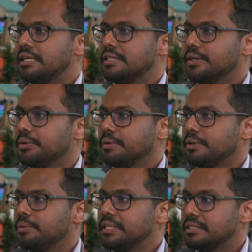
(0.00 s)

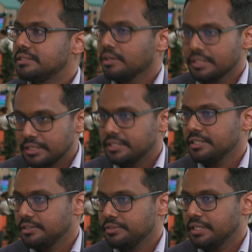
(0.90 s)
So uh, we saw the
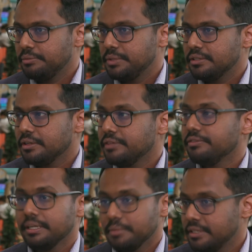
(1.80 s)
success of that. We saw the
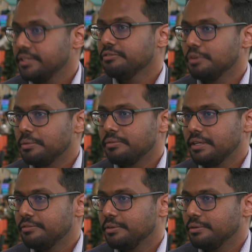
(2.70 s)
viability of Open
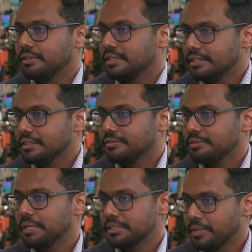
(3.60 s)
RAN for, uh,
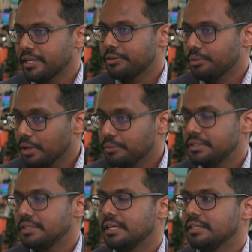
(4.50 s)
for mass market rollout.
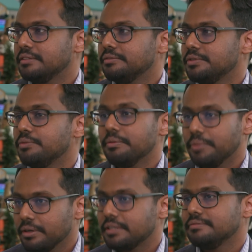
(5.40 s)
And so we
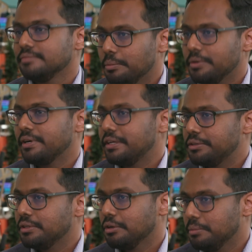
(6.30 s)
brought Open RAN
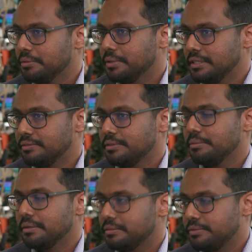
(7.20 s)
into the global world from
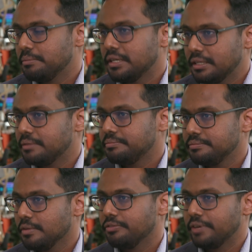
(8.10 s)
our, from our
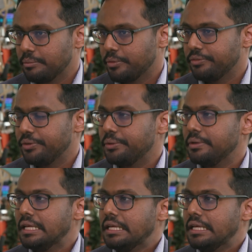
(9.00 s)
offering point of view.